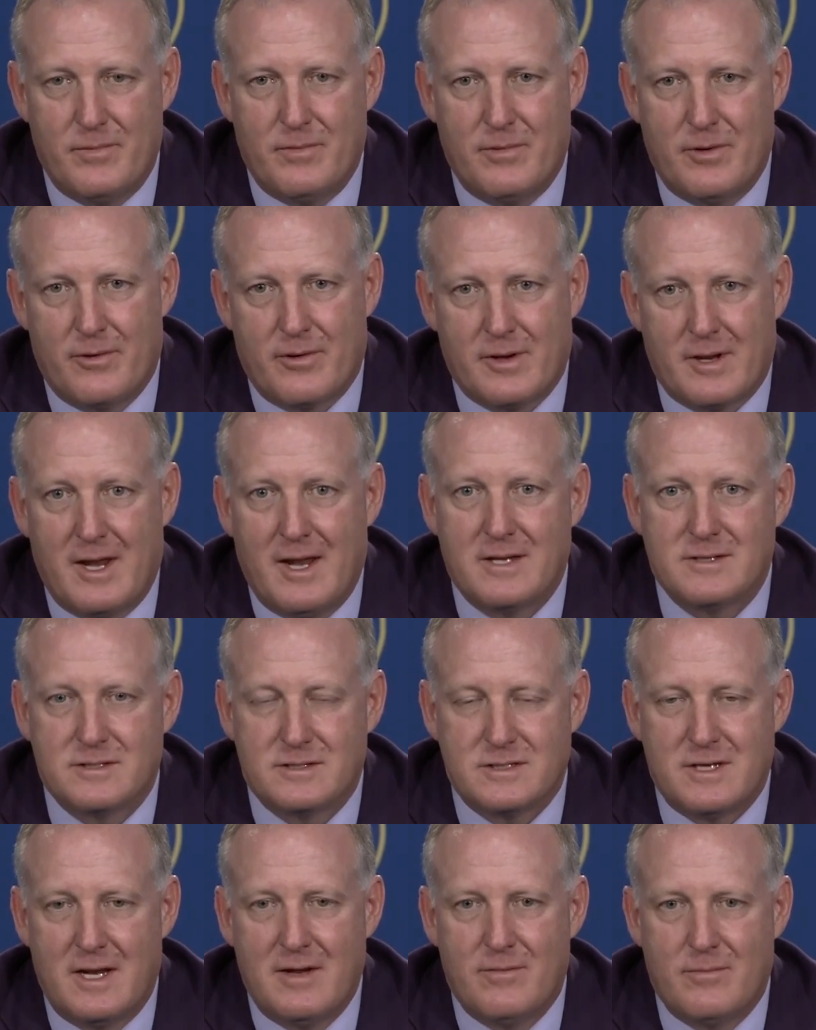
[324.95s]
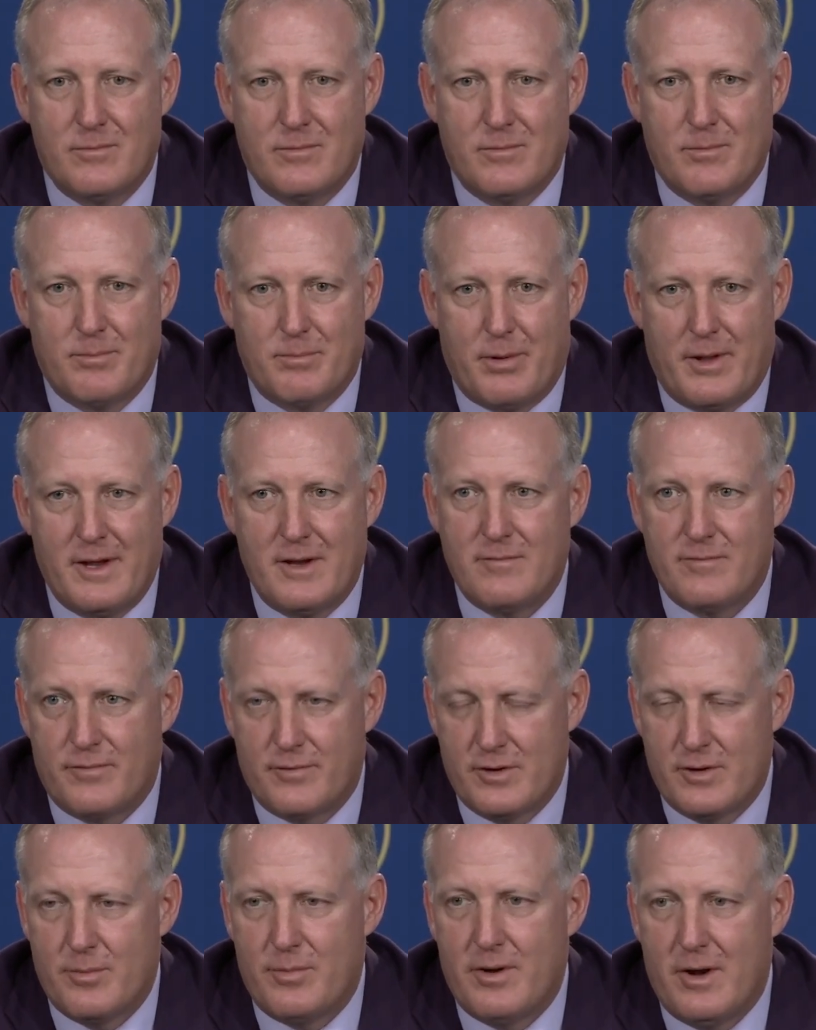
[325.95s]
You're at Kansas State playing
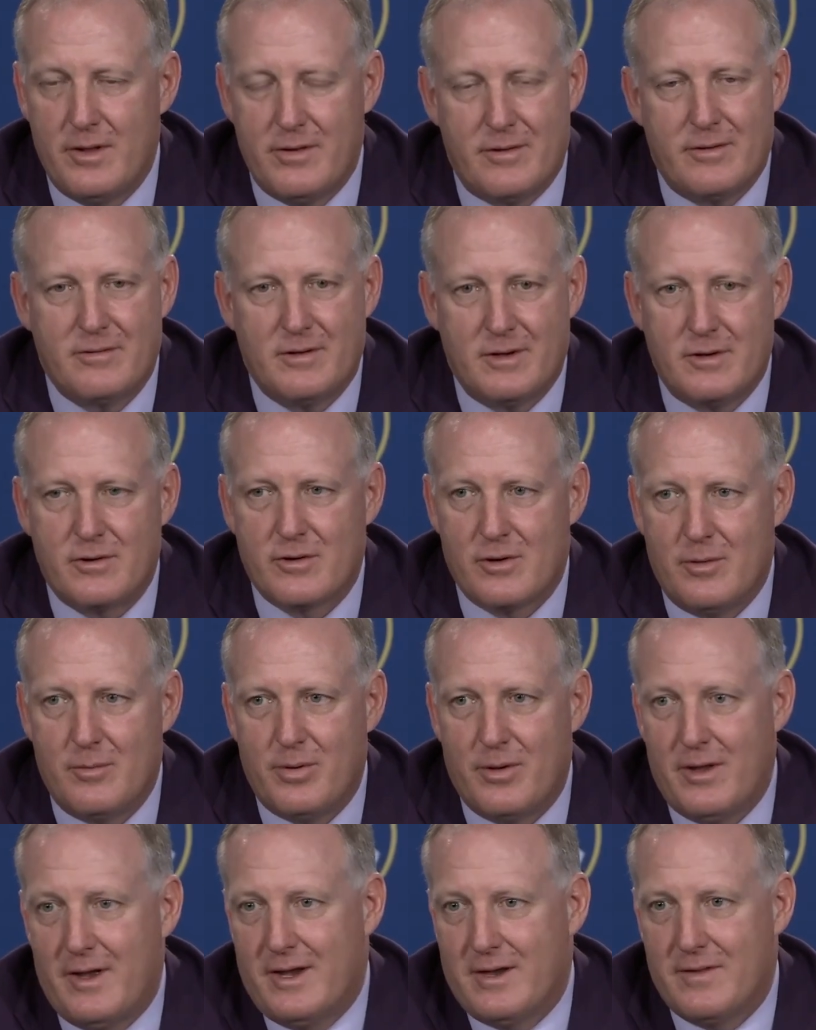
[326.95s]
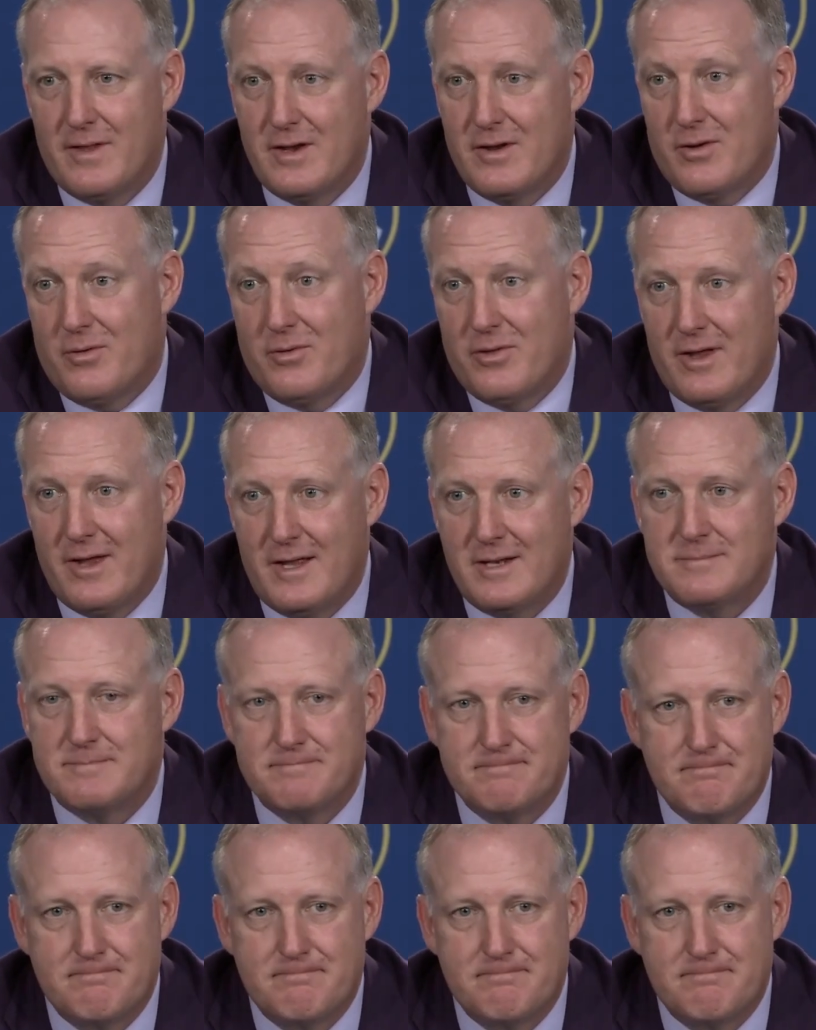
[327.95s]
for your brother, and you're going to play, and they know that.